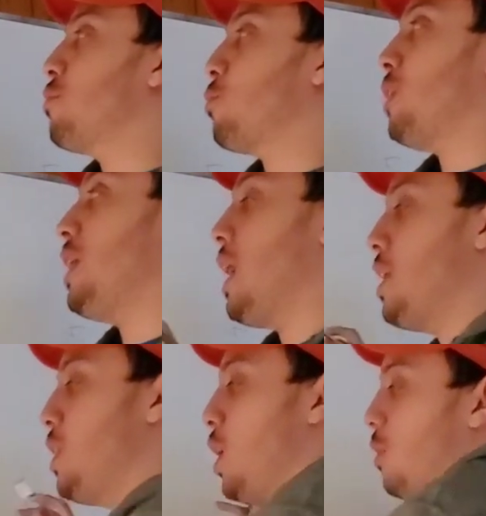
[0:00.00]
3,
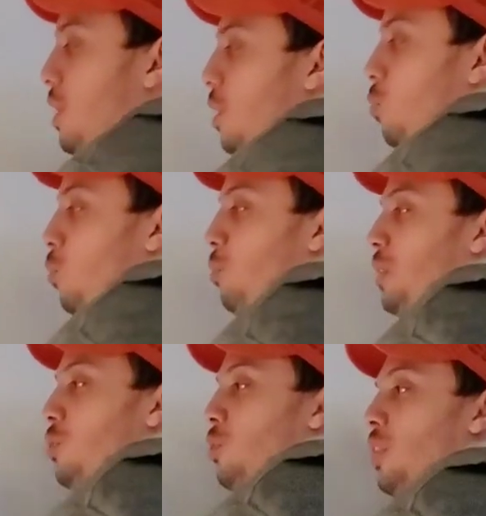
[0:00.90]
I know that it will
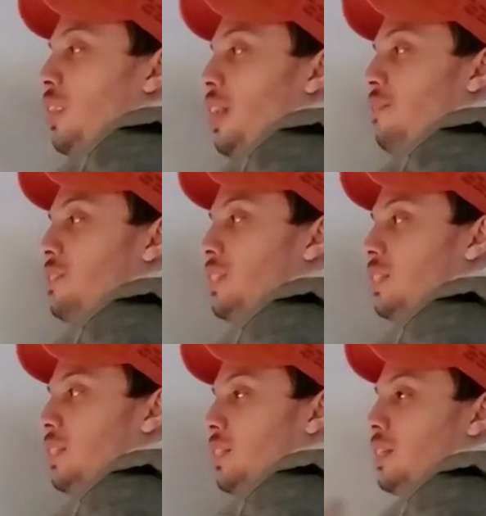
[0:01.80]
be to the left
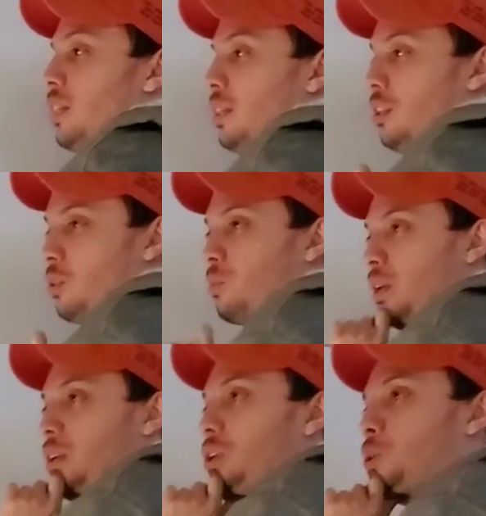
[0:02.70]

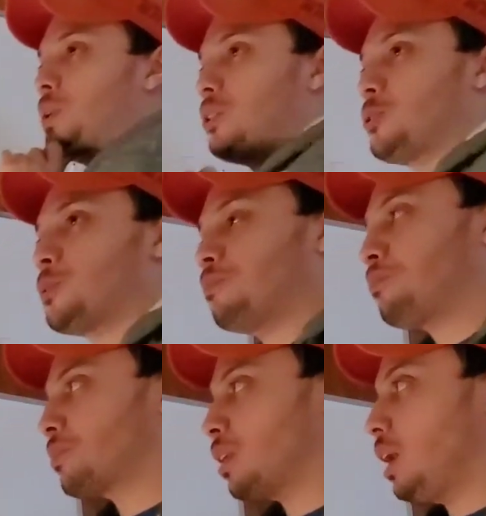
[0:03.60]
3 units.
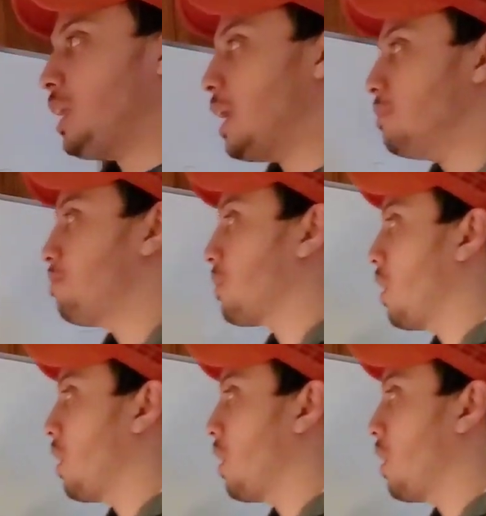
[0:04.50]
Again,